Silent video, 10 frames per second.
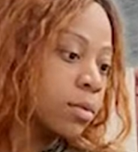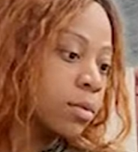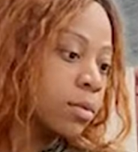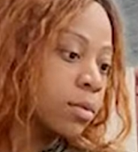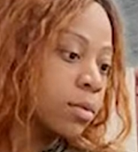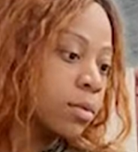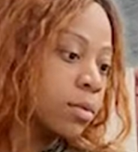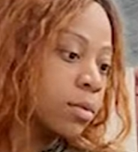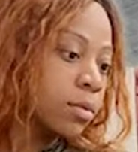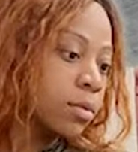
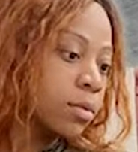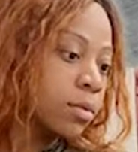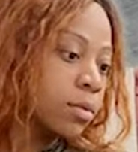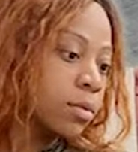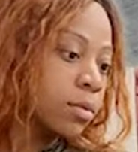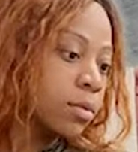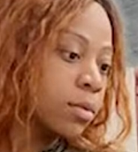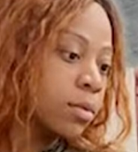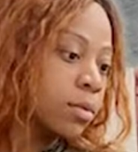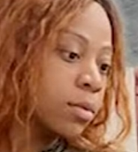
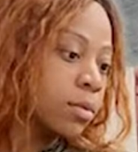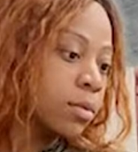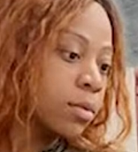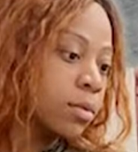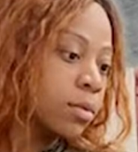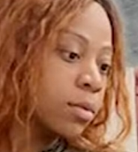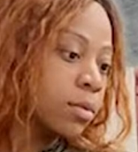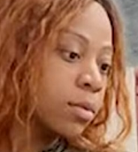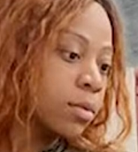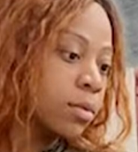
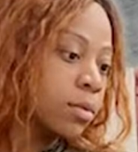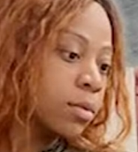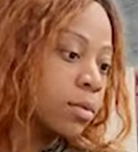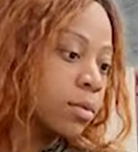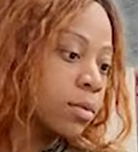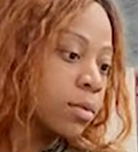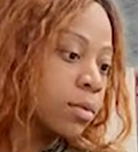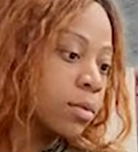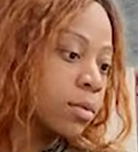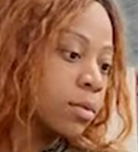No words are spoken by the person on screen.